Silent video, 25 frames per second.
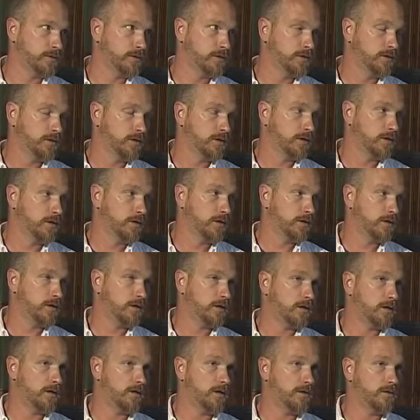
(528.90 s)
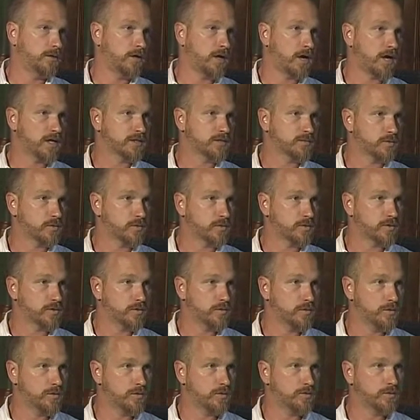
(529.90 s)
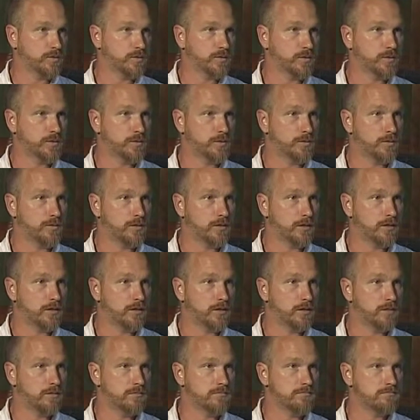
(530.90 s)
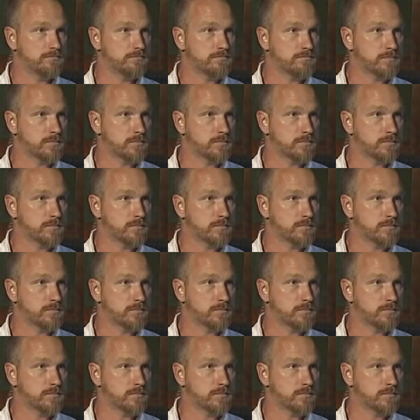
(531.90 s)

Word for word: Oh, okay. Uh, the hospital is going through um,